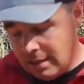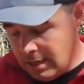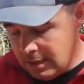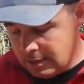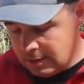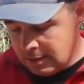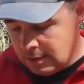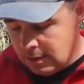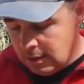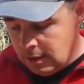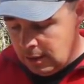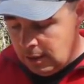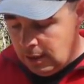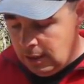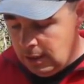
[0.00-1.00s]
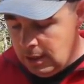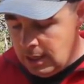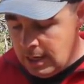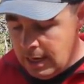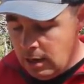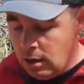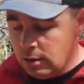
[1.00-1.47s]
this. And
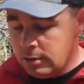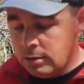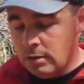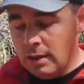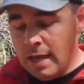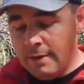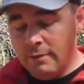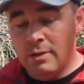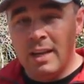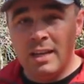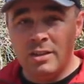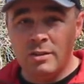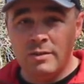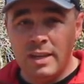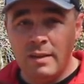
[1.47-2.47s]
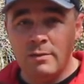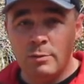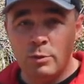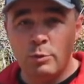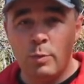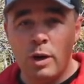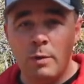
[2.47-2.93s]
then I also, after last year I was having
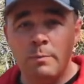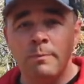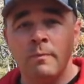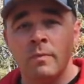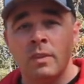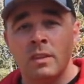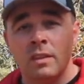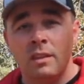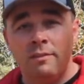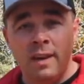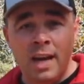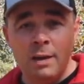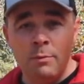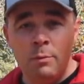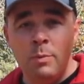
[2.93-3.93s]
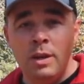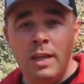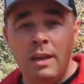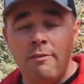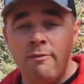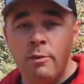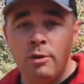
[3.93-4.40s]
so much problem, the vitamin B,
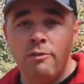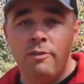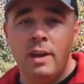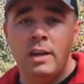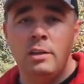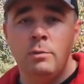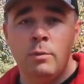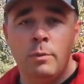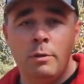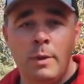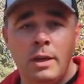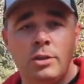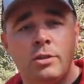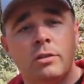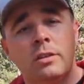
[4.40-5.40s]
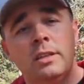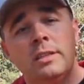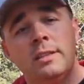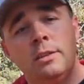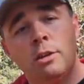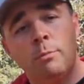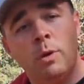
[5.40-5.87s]
that fortified, you want to make sure
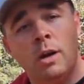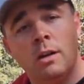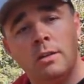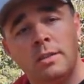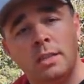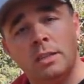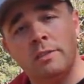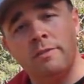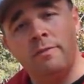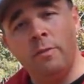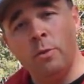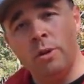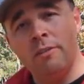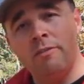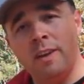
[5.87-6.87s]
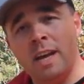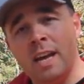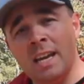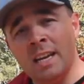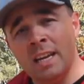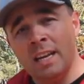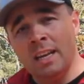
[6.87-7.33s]
your bottle says
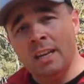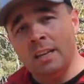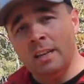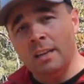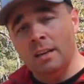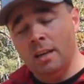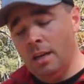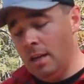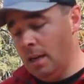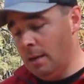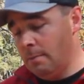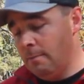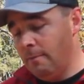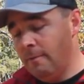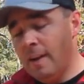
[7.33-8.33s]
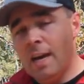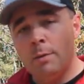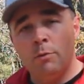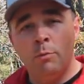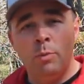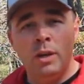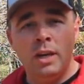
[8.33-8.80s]
fortified
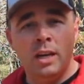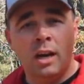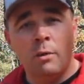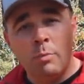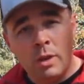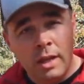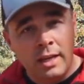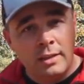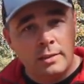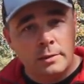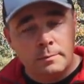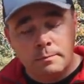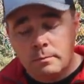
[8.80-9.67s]
vitamin B complex.